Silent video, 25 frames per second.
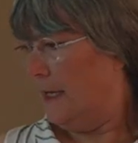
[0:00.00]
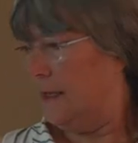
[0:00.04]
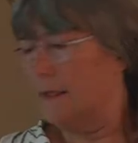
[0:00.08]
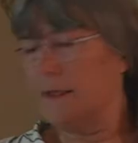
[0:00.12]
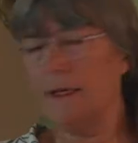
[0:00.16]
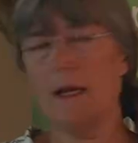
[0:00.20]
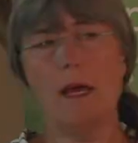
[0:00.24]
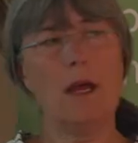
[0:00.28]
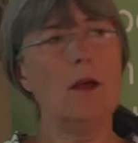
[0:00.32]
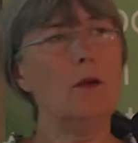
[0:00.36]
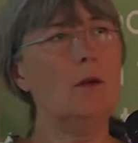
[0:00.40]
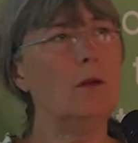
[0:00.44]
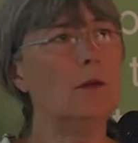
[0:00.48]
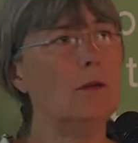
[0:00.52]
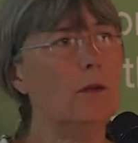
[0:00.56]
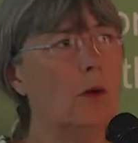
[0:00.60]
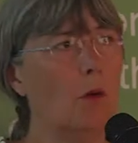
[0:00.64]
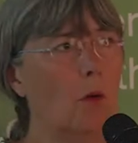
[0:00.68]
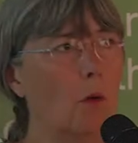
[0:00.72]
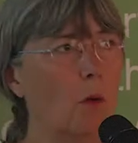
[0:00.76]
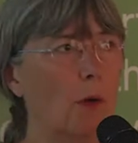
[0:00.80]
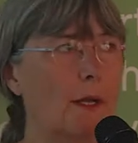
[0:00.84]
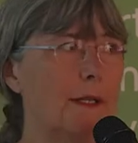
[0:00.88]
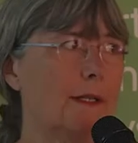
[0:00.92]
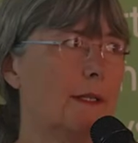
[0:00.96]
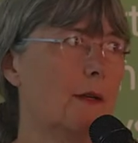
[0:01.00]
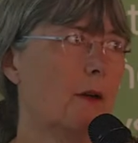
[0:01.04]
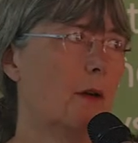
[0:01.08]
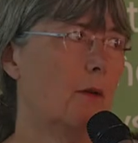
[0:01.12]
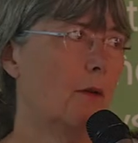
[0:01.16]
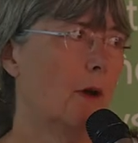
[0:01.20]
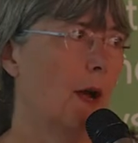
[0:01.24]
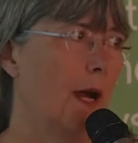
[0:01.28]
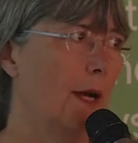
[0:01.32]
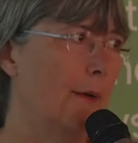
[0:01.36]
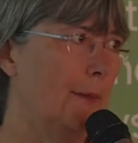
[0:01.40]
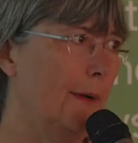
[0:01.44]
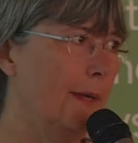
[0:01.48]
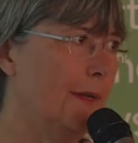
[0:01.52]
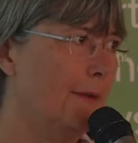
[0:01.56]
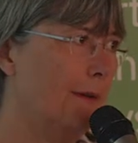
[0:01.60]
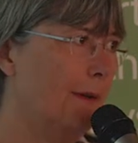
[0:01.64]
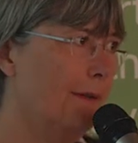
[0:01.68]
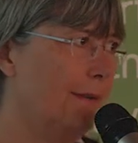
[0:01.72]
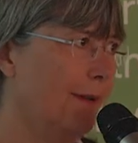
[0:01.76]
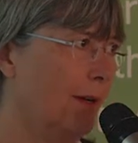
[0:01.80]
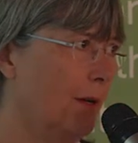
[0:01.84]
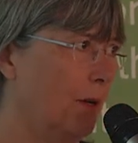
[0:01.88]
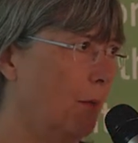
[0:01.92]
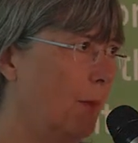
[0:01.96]
So all is not right with the
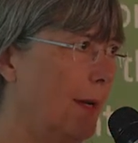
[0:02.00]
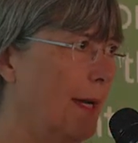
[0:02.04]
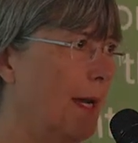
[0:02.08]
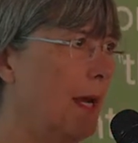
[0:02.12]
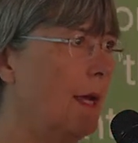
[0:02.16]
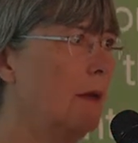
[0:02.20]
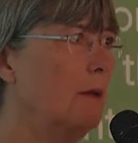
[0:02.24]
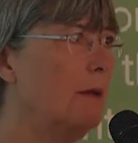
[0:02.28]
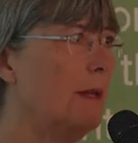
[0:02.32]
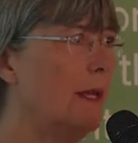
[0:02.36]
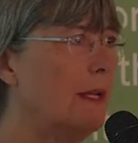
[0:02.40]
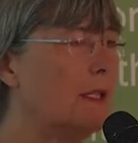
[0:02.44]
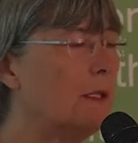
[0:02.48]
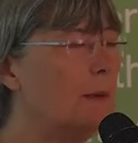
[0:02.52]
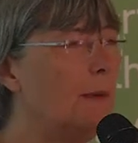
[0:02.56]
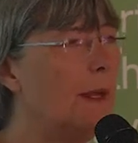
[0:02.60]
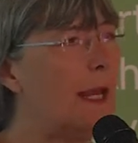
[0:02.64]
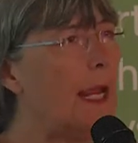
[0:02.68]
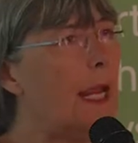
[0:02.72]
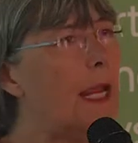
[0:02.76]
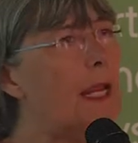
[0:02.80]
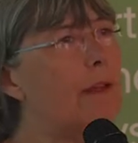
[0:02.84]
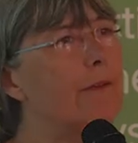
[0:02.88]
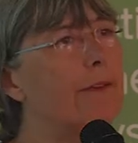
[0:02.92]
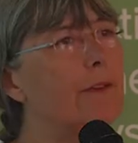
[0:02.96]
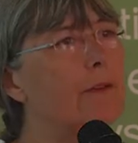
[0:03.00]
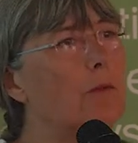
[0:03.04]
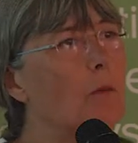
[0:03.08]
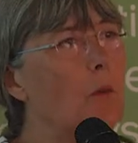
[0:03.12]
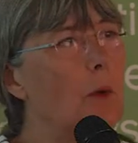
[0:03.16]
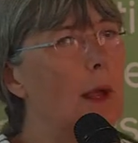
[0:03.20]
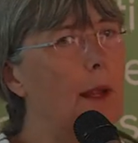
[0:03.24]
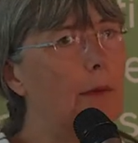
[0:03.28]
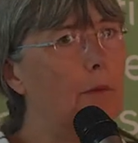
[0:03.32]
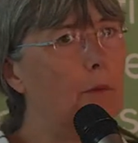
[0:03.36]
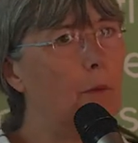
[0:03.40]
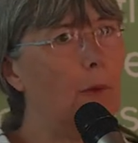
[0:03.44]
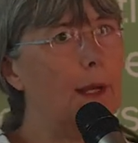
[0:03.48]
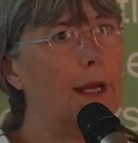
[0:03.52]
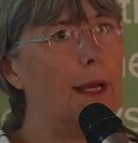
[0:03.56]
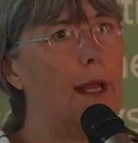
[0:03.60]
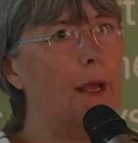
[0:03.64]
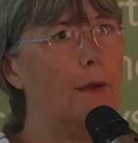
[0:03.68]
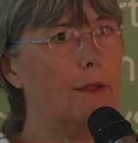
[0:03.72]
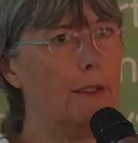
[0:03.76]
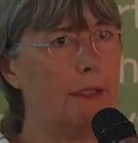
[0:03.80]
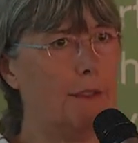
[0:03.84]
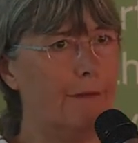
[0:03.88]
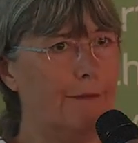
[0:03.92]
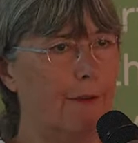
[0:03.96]
river. We know this, but even when we
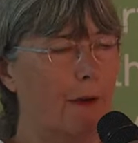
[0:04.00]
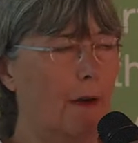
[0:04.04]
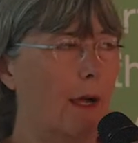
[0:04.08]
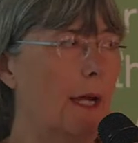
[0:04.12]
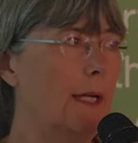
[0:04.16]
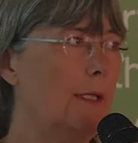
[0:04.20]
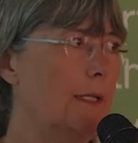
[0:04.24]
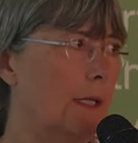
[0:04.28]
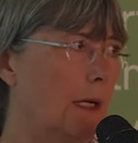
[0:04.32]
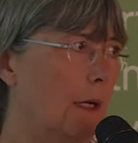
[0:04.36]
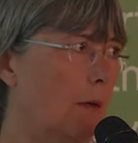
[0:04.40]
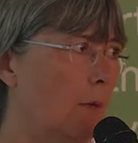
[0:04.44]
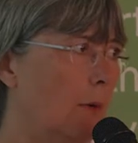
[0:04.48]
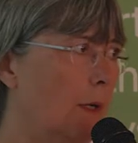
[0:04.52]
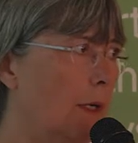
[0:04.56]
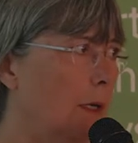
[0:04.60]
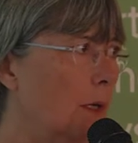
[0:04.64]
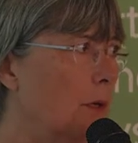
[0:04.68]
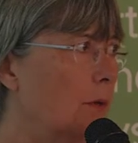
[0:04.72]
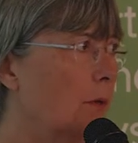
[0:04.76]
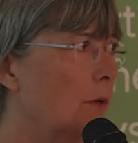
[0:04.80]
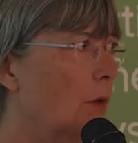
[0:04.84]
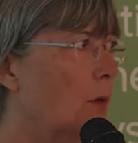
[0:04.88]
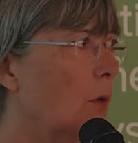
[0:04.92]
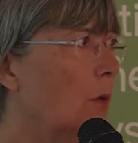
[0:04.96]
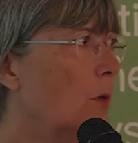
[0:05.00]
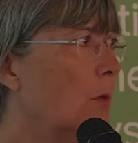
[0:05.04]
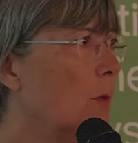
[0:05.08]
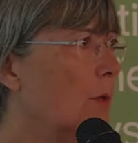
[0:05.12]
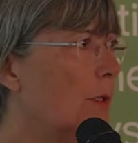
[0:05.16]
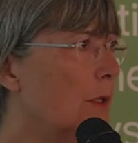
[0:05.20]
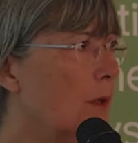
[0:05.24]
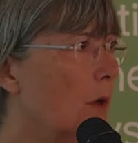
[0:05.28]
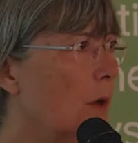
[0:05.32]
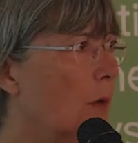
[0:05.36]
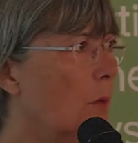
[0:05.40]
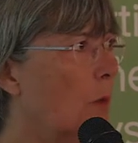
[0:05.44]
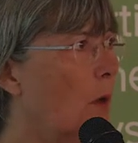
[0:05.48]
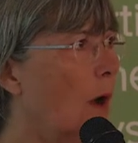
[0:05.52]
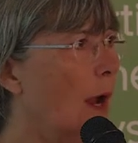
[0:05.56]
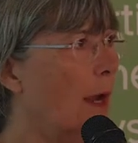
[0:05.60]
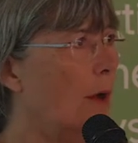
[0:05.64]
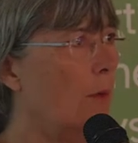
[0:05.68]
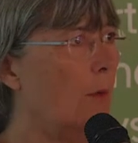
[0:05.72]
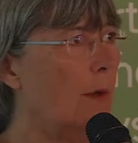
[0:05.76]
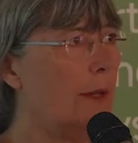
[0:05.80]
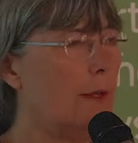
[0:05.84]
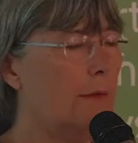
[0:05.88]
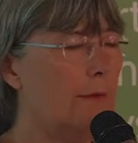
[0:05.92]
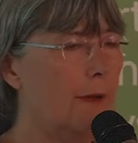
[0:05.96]
notified it, we knew that all was not right
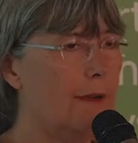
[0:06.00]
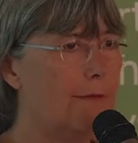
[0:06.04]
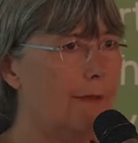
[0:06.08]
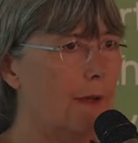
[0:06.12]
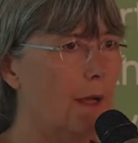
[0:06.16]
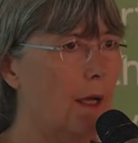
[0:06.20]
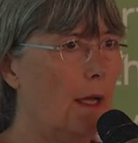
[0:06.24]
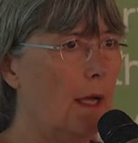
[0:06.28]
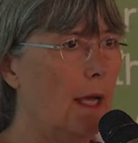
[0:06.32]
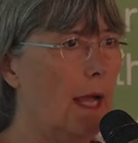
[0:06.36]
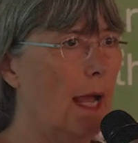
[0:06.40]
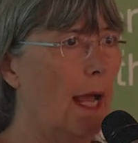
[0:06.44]
with the river.